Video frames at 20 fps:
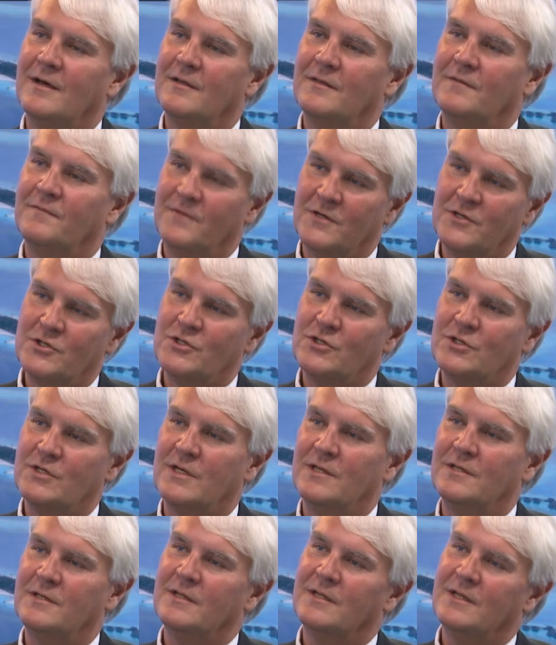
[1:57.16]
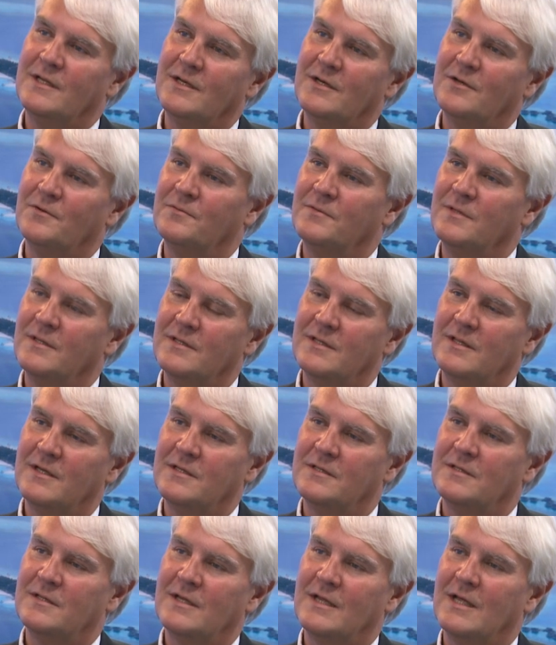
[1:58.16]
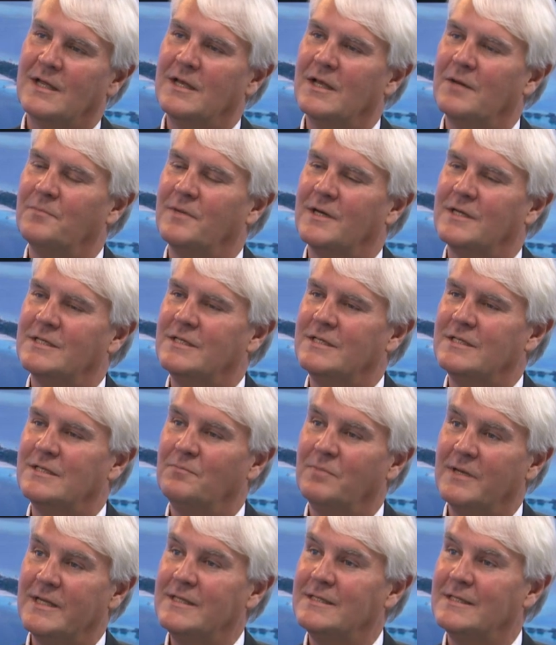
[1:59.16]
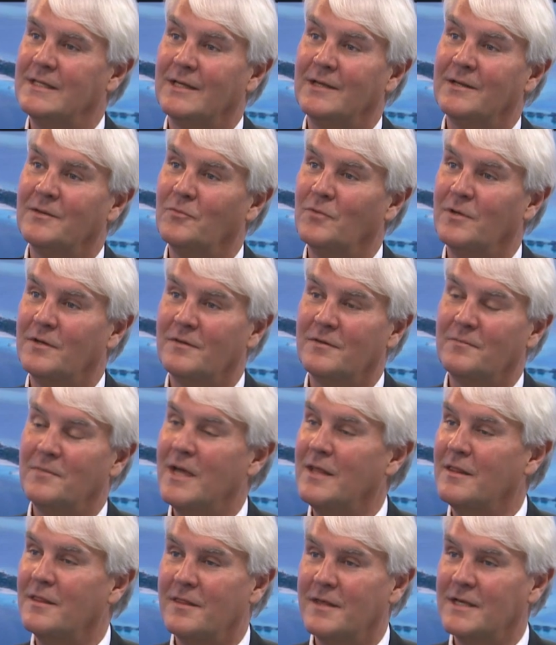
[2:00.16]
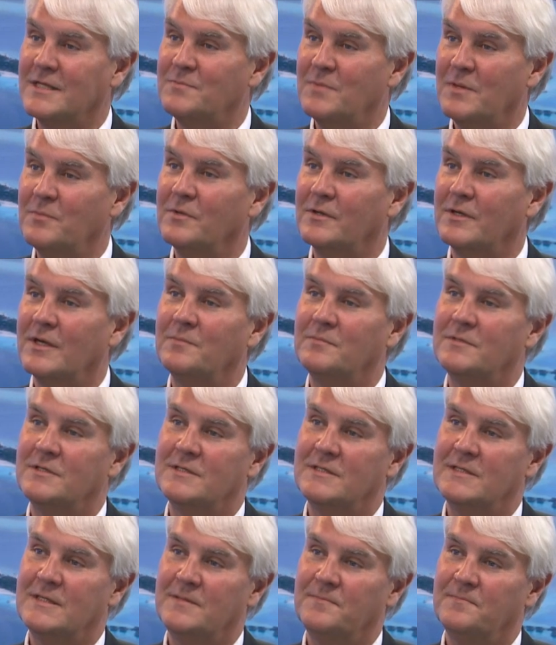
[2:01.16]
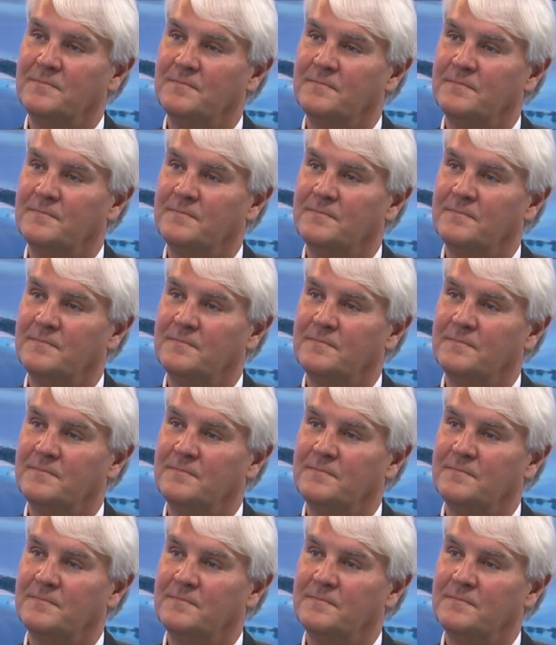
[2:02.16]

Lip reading: the fish, and you know they end up actually depleting one of the main things people come to see.